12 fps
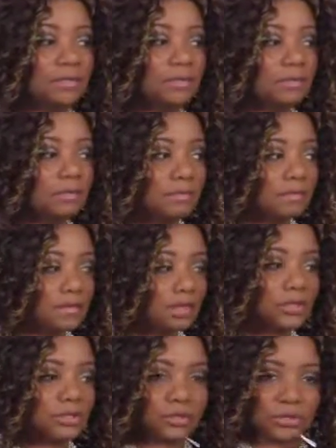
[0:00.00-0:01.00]

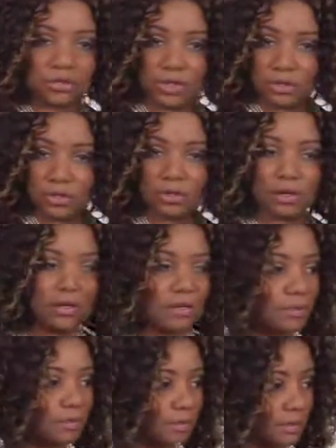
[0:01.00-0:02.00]
make sure that you are
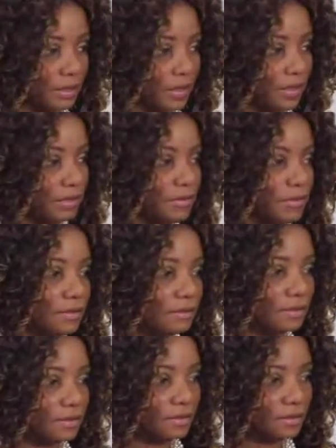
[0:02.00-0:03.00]
in the
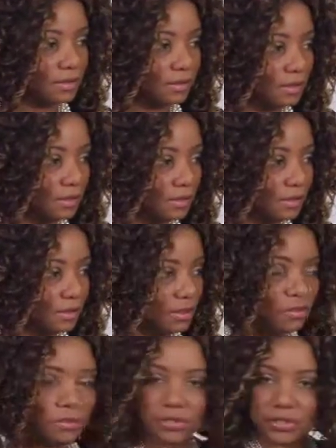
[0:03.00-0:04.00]
place
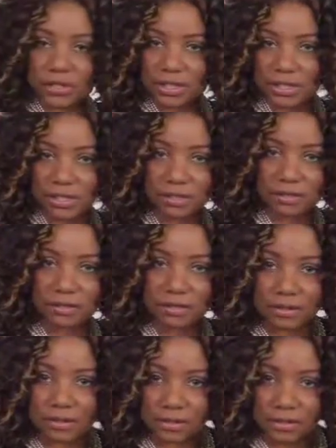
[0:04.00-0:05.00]
in order to hear
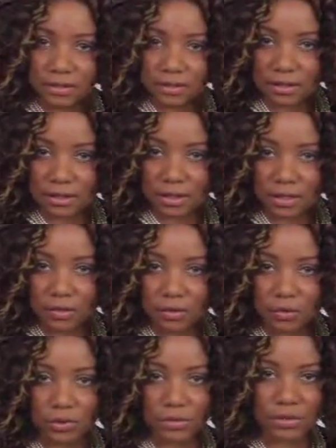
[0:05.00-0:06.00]
and in
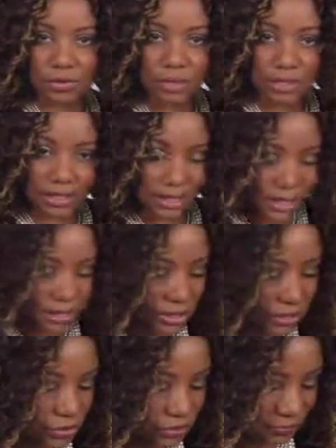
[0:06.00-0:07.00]
order to
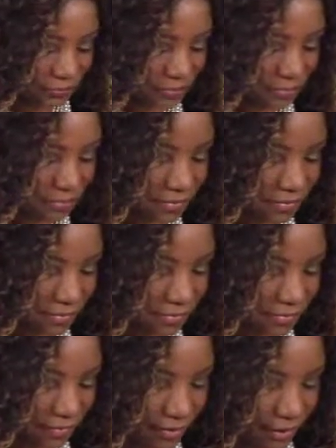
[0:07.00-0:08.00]
engage.
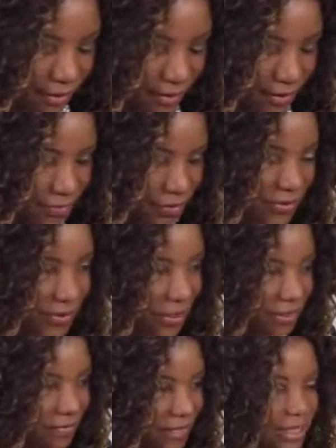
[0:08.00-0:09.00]
Now, with
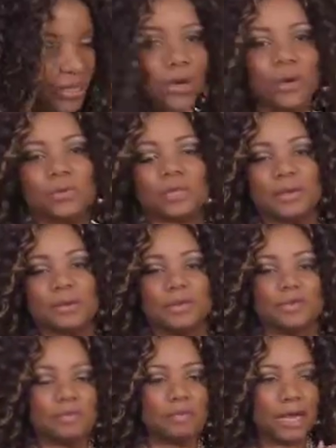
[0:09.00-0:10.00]
all of that, let me
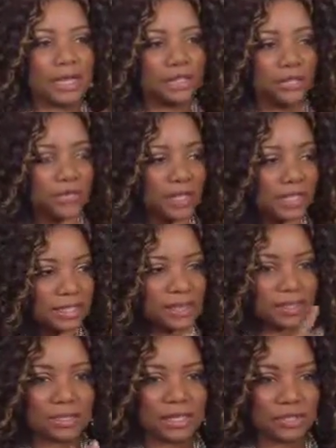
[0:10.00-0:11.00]
remind you that
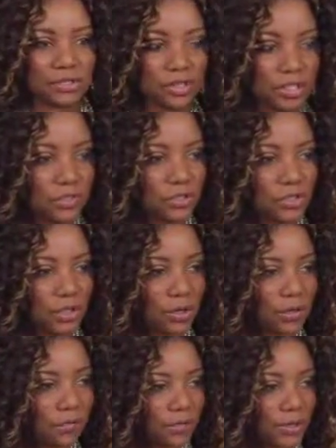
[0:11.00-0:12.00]
the Connection TV
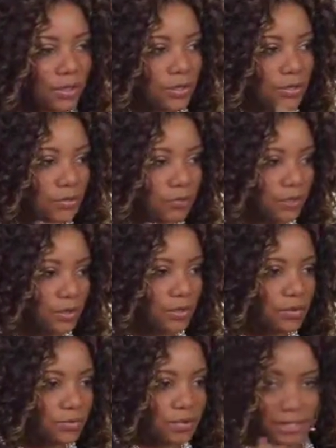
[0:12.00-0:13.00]
show
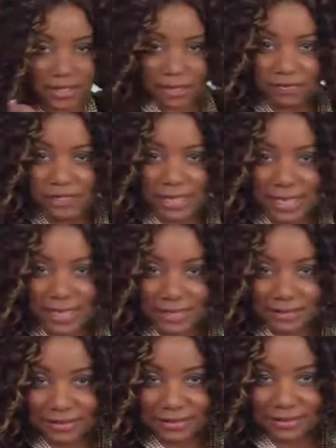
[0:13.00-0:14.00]
will be, save the date,